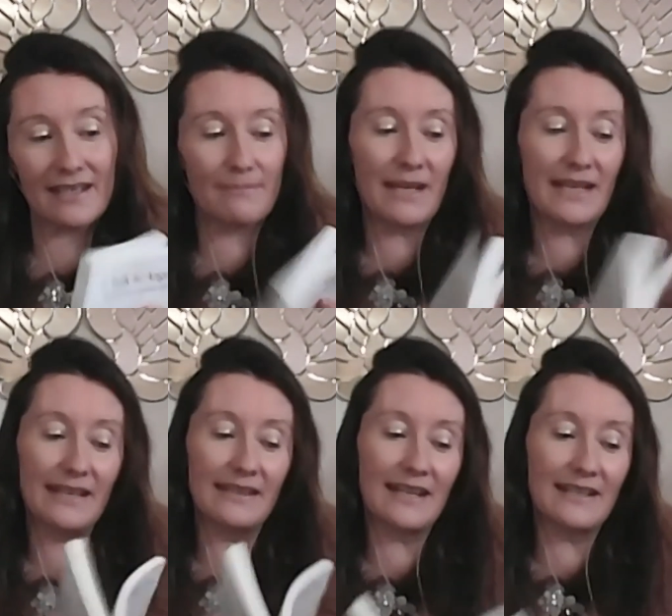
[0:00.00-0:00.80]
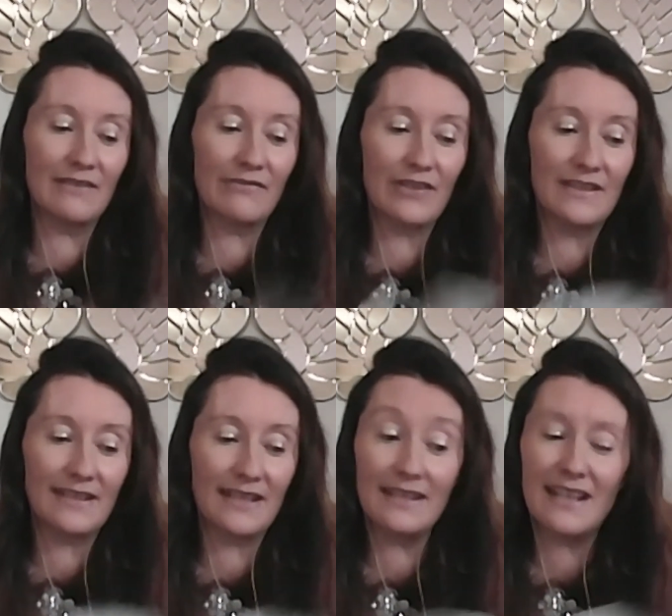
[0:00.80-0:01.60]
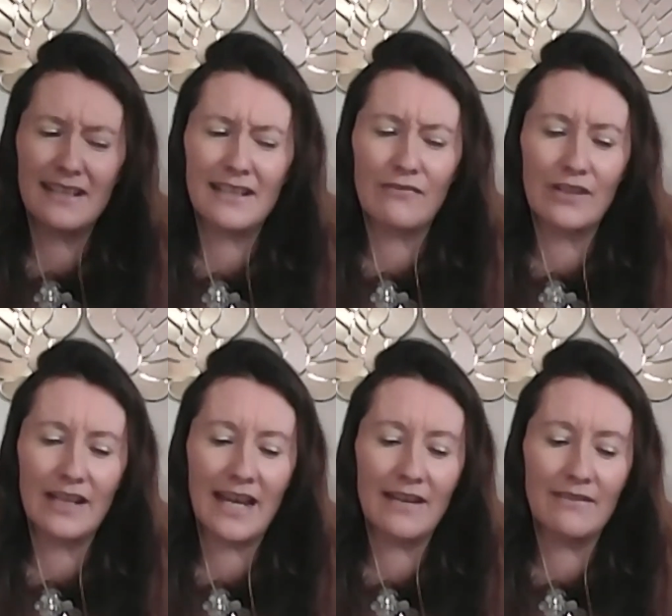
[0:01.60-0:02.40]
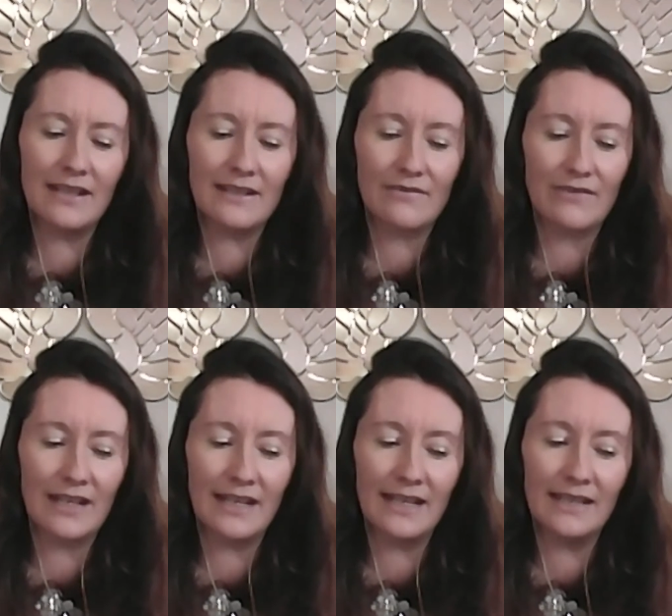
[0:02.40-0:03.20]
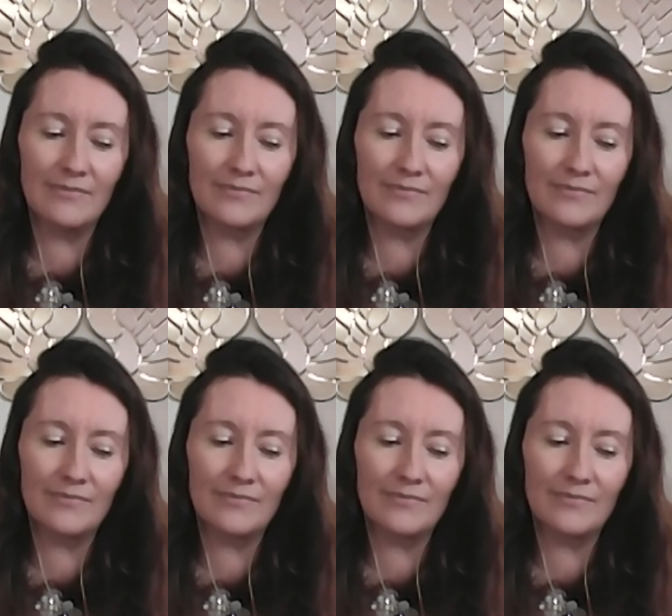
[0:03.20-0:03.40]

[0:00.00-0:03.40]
that difference in different areas, really.